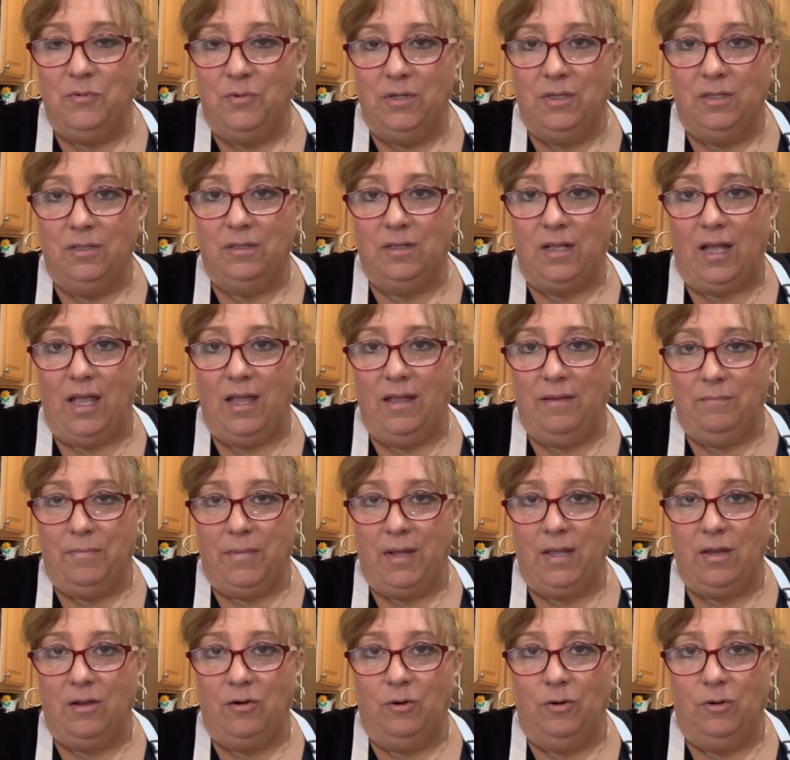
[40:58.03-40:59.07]
I will,
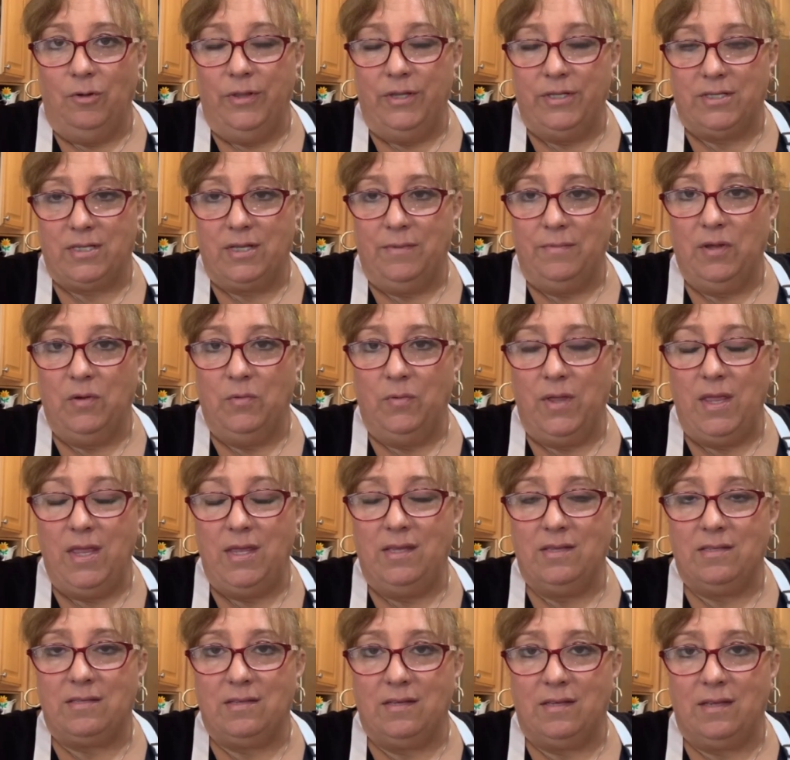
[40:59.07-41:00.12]
I, my goal this coming
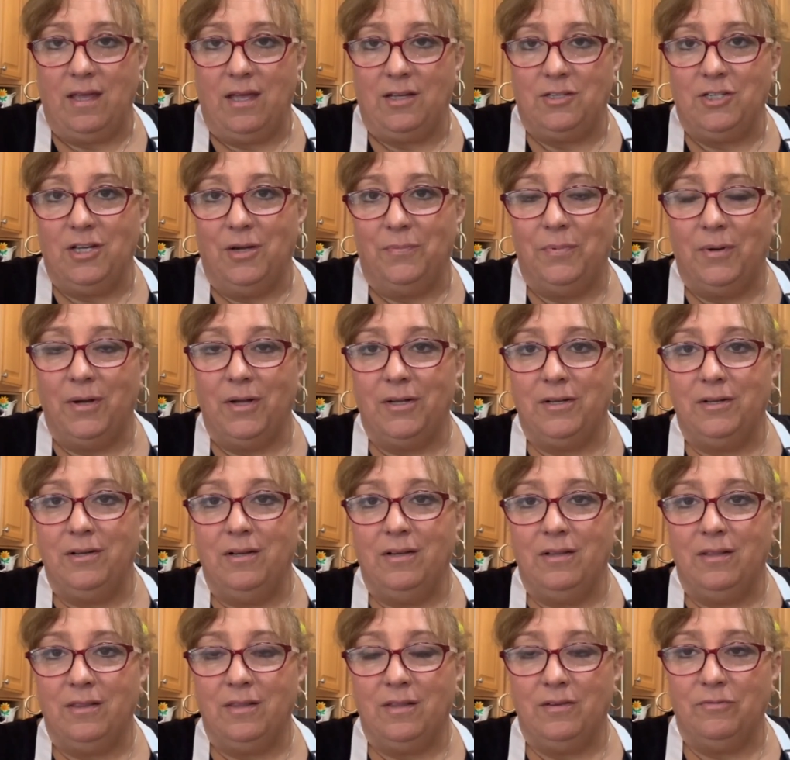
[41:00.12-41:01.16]
week is to catch up
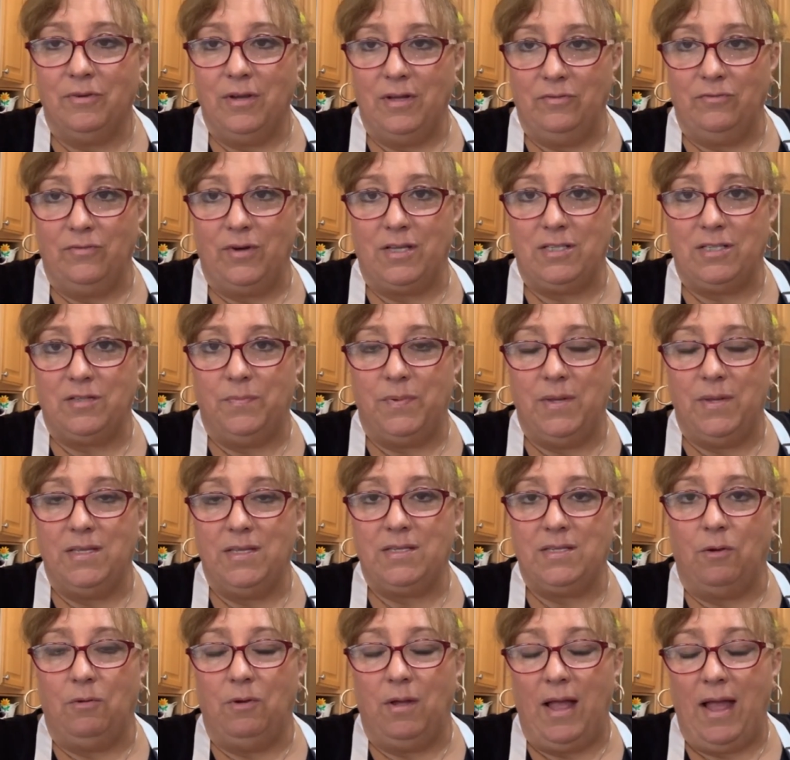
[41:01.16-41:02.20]
on the written
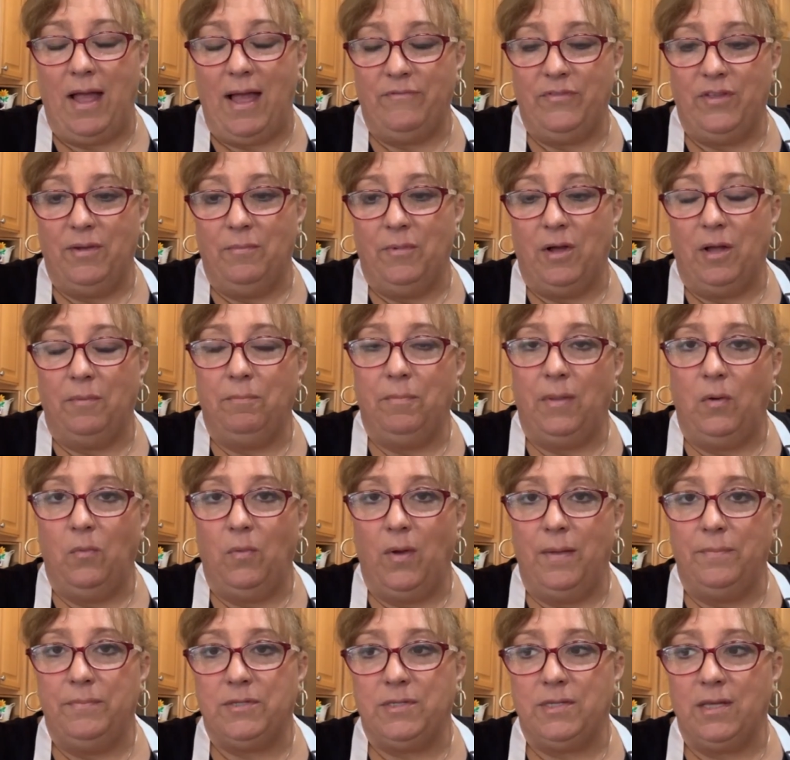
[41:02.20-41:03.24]
recipes. I will have them on
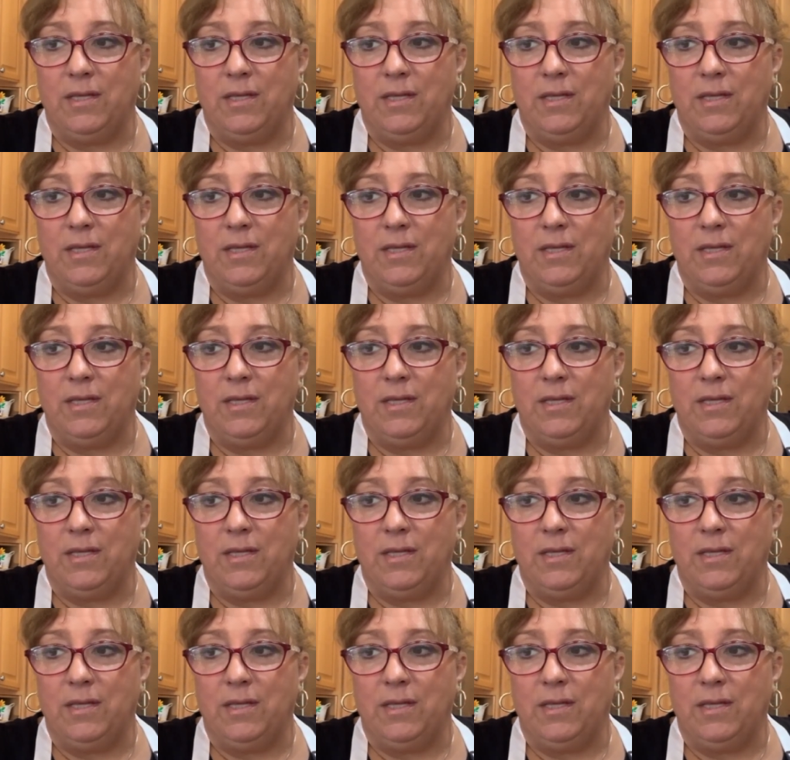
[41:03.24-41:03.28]
my